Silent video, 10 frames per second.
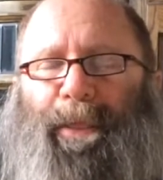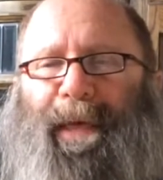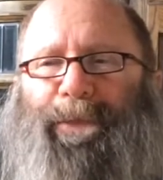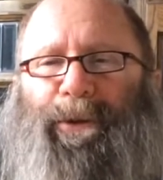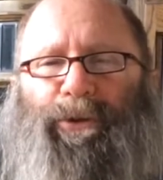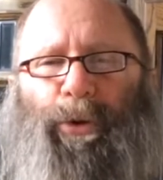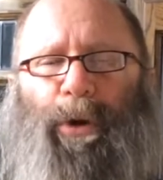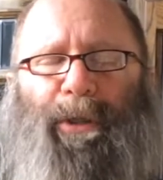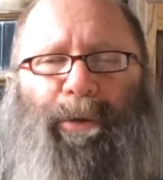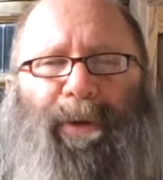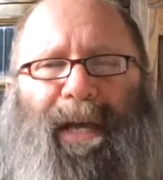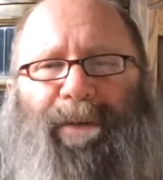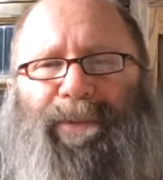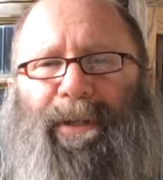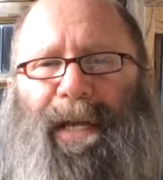that the Torah that we
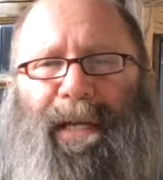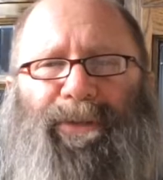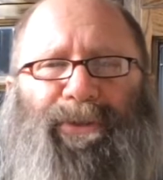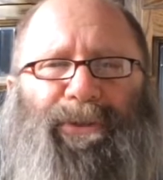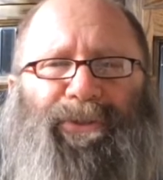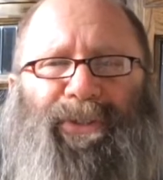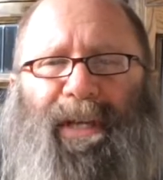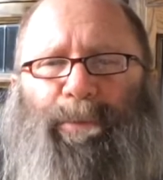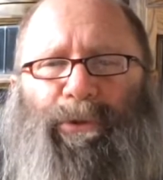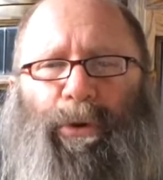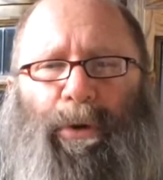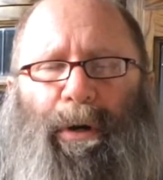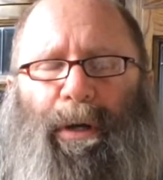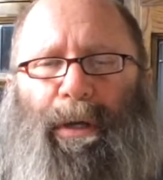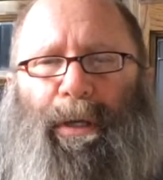have today is the same
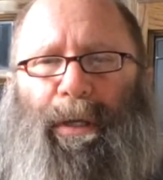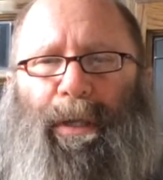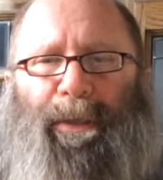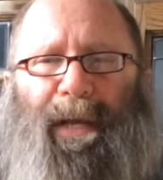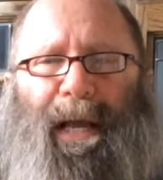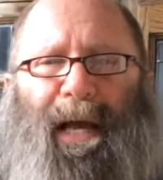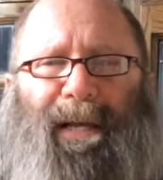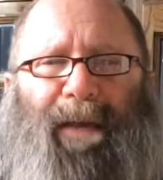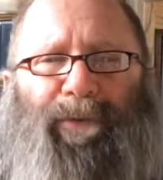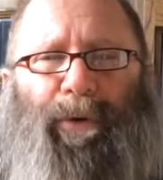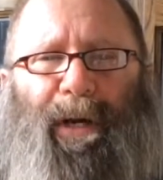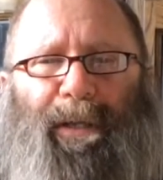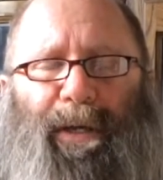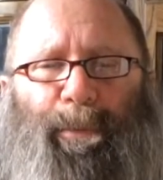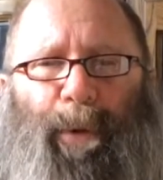Torah that God gave
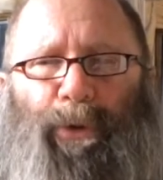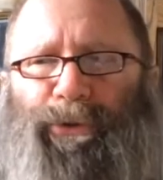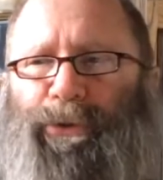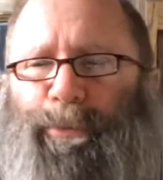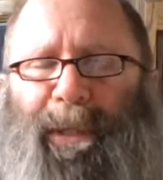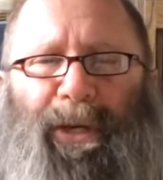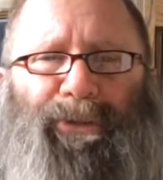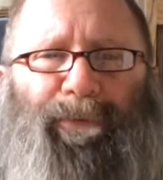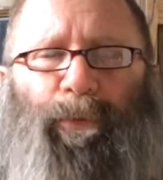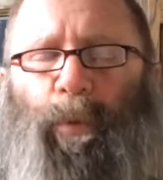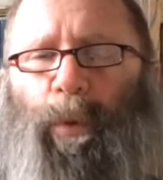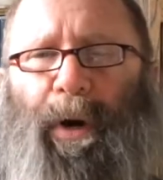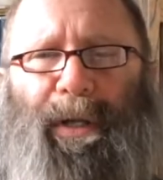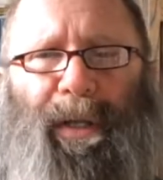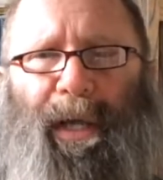directly to Moses, because if
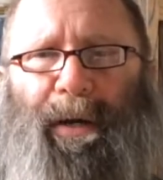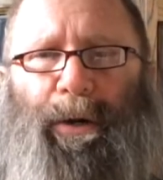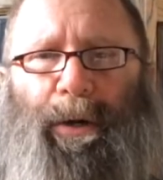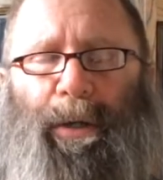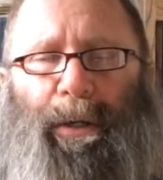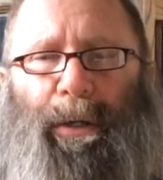one letter